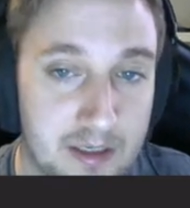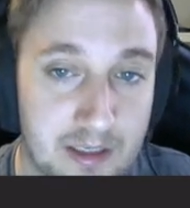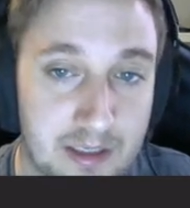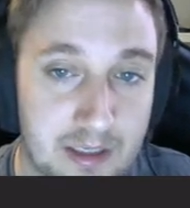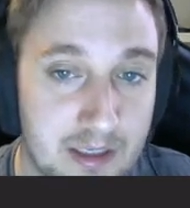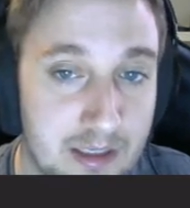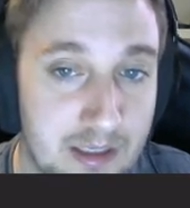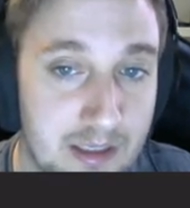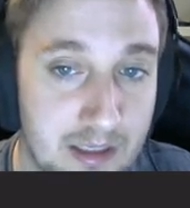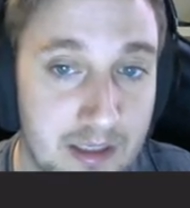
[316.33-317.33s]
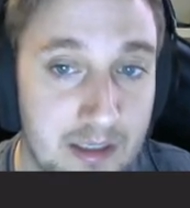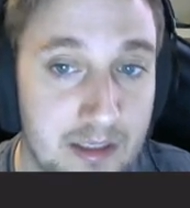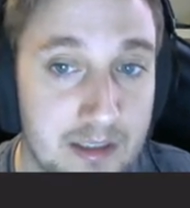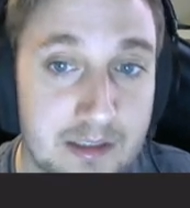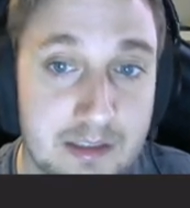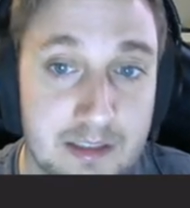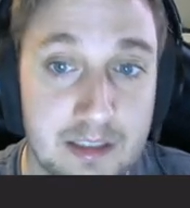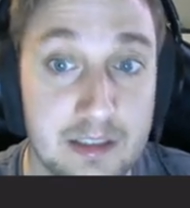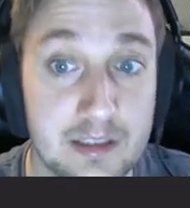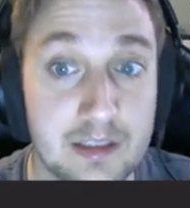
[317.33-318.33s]
E, E,
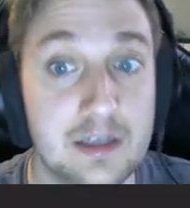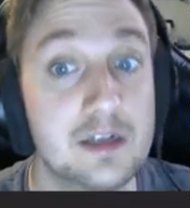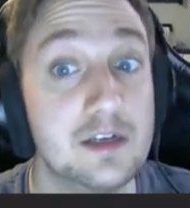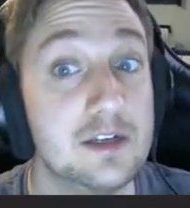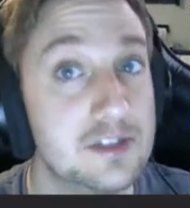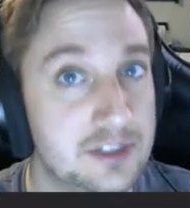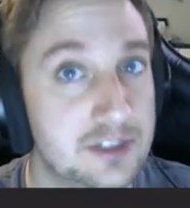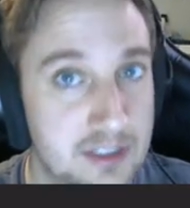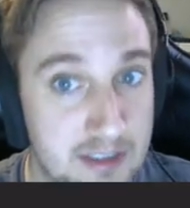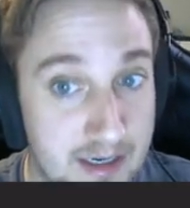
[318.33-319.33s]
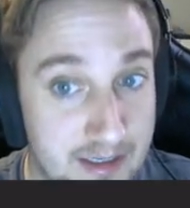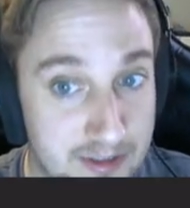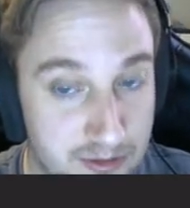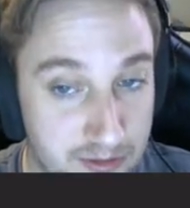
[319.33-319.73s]
D, C natural.